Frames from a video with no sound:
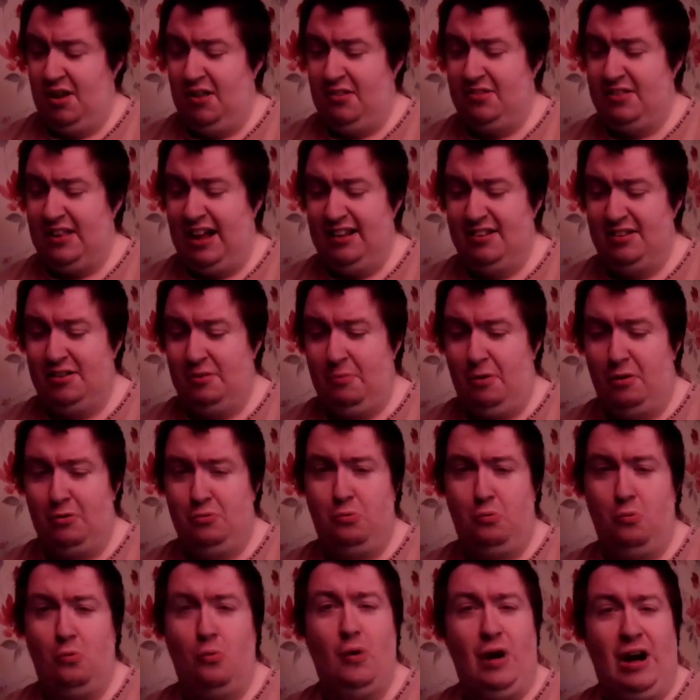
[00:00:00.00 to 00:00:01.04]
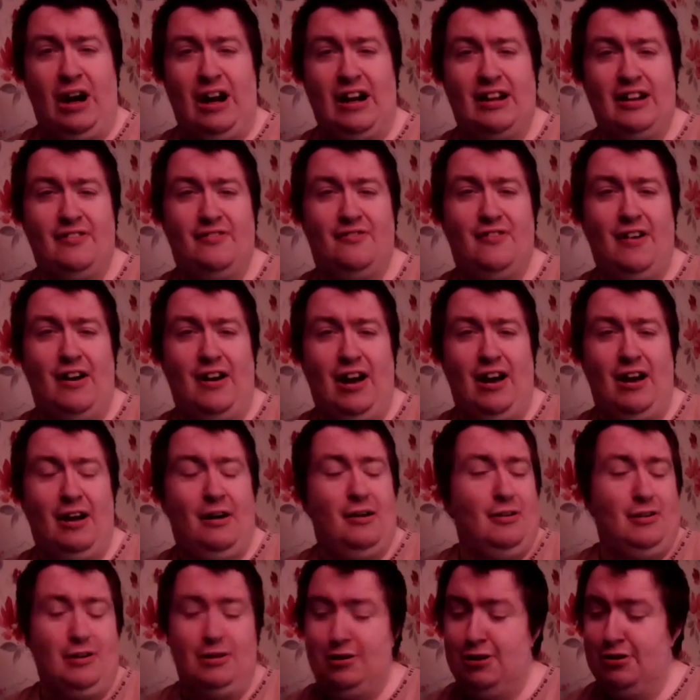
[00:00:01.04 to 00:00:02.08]
That's the most weirdest.
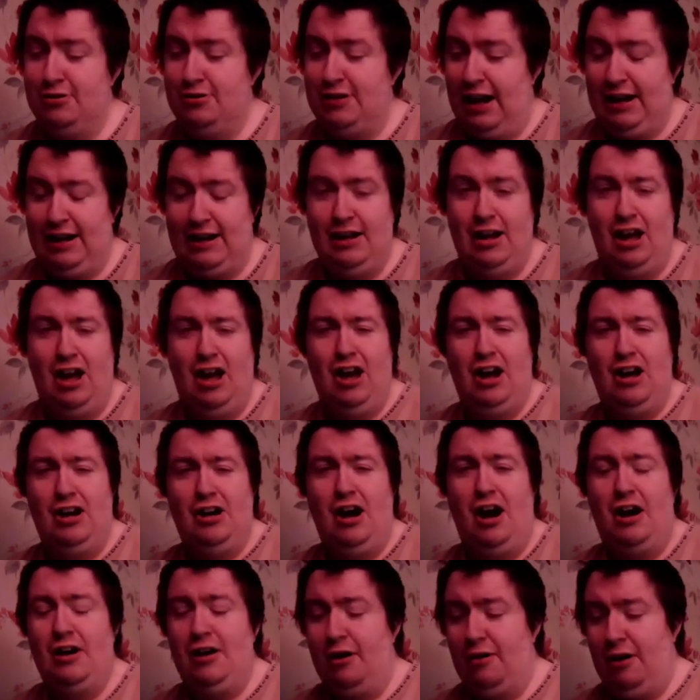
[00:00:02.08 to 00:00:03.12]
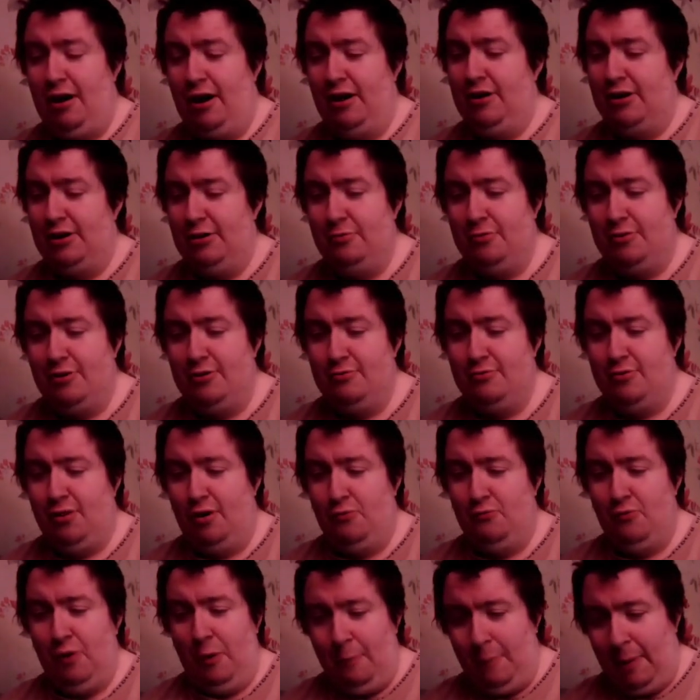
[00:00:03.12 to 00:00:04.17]
You just take. I know you want to
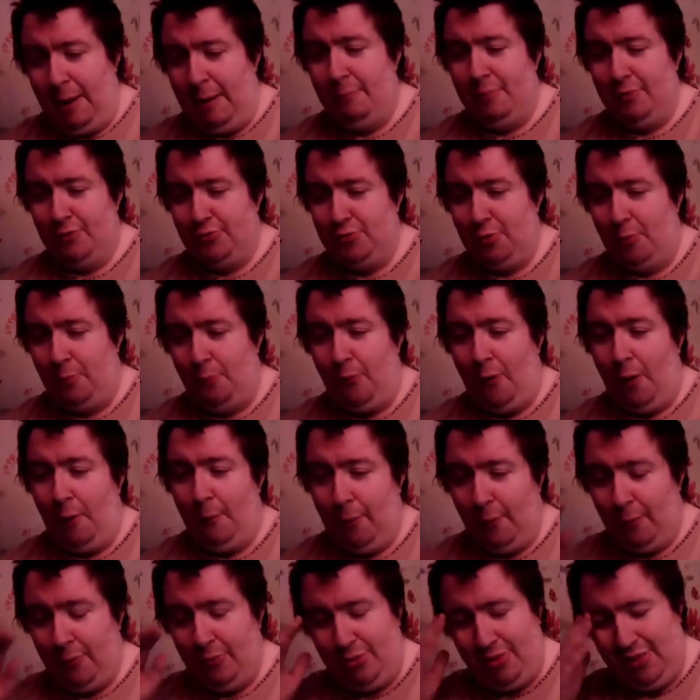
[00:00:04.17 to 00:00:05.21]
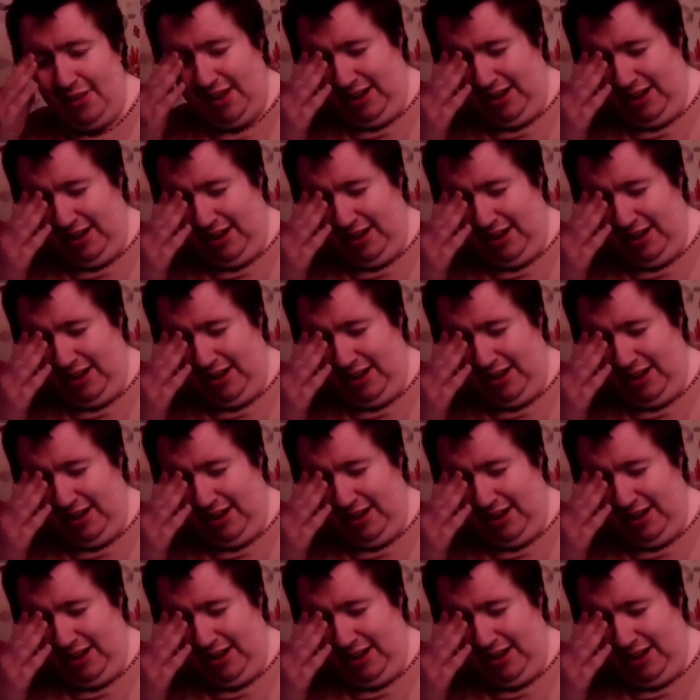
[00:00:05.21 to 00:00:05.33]
like remember someone.